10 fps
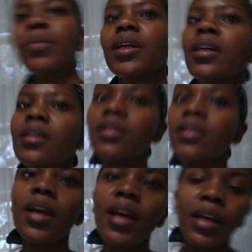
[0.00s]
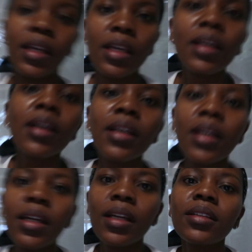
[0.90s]
because Keegan
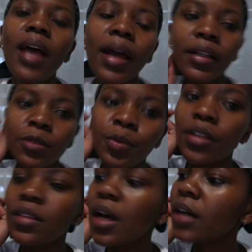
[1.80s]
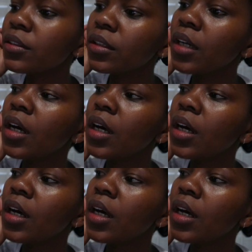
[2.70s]
is at his brother's house